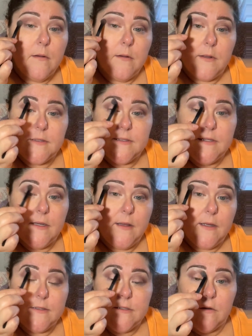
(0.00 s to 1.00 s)
And see,
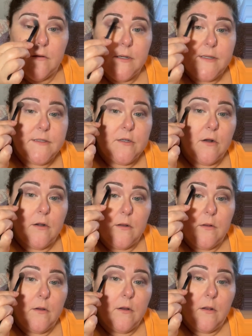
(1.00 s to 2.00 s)
that's already starting to
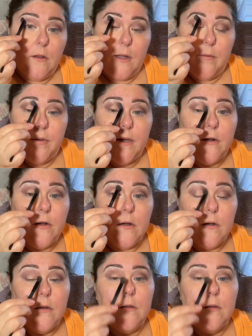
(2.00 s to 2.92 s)
look a lot better.